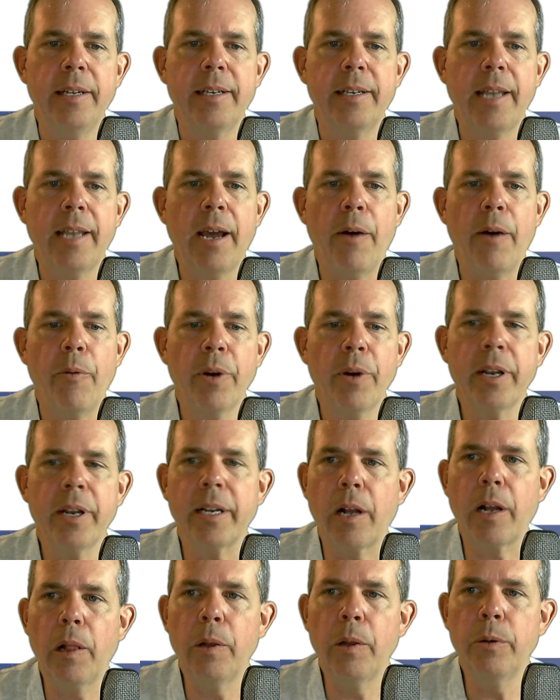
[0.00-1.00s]
Now, we're going
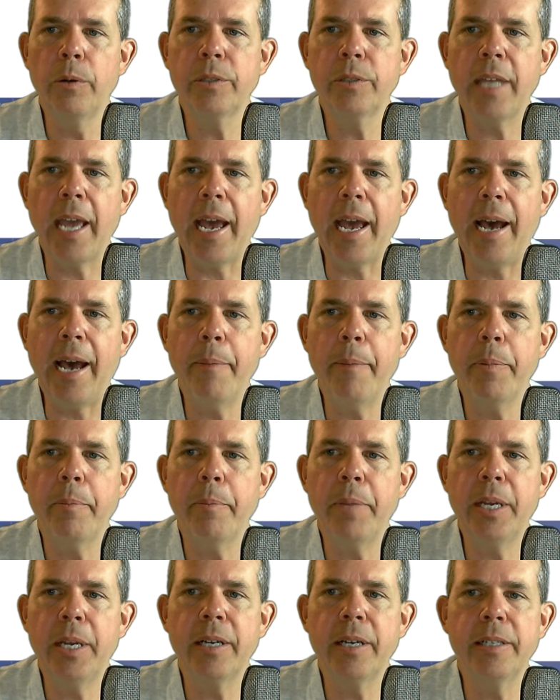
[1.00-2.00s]
to close the app
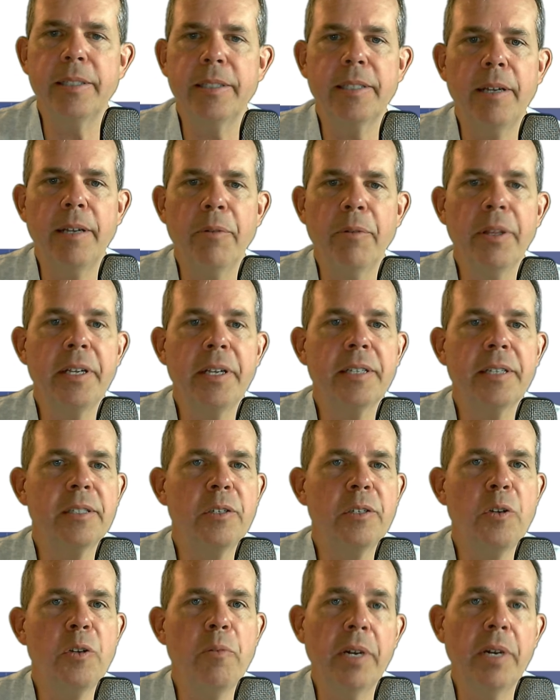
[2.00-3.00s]
because it really
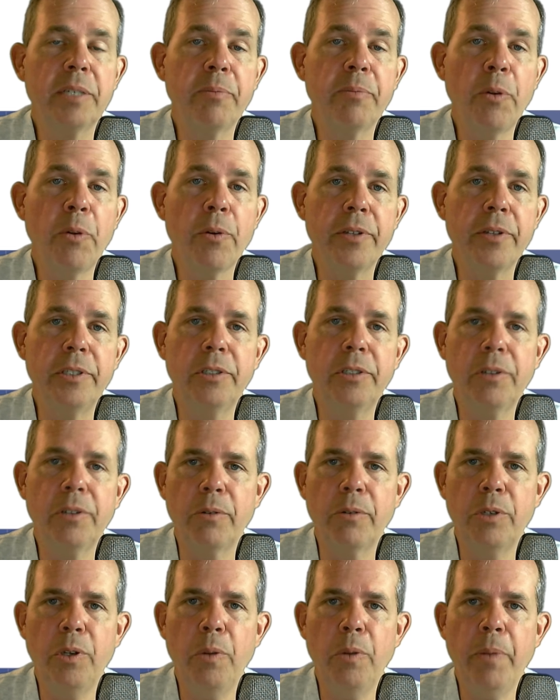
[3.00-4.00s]
doesn't do much more than
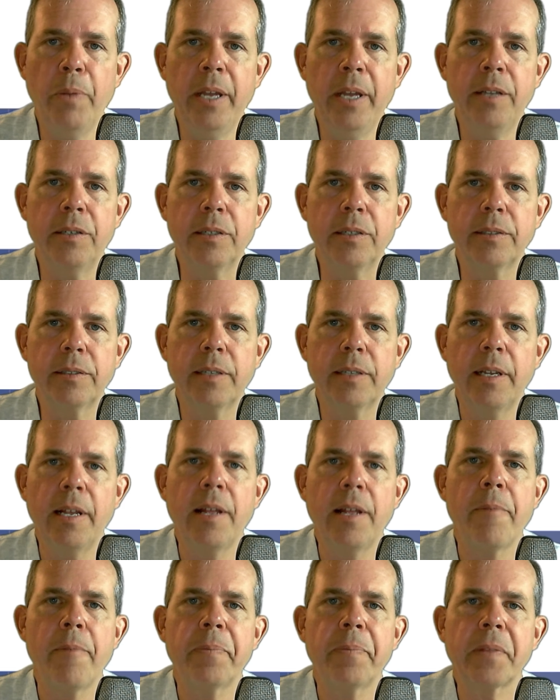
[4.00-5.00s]
show two pages.
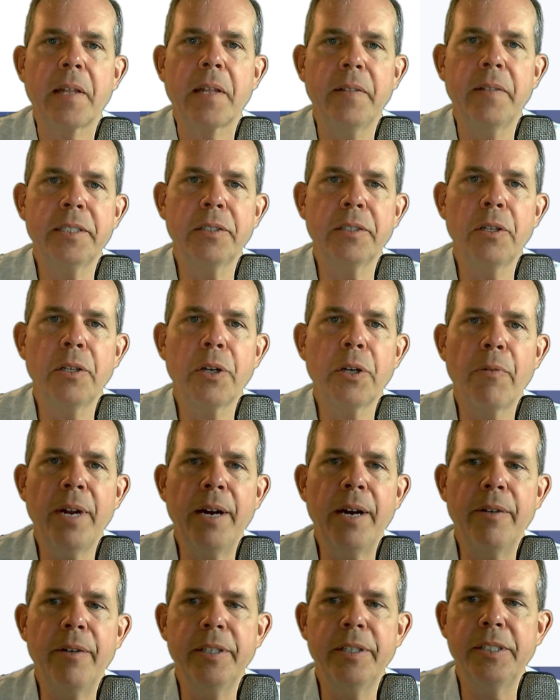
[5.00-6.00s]
Let's look
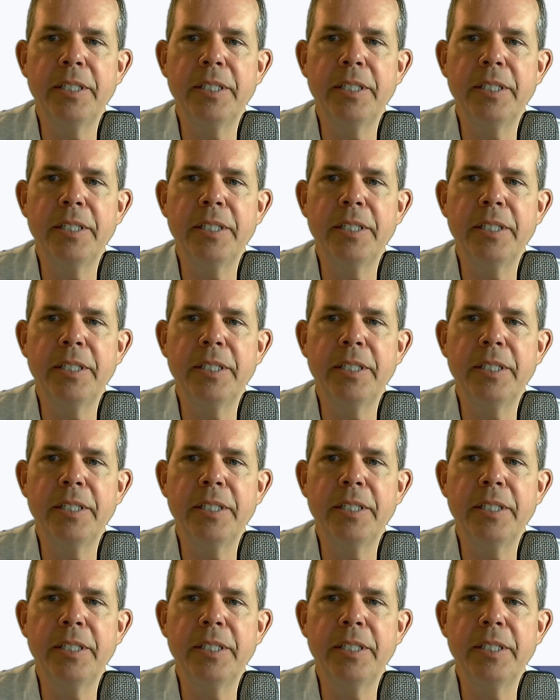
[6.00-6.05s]
around and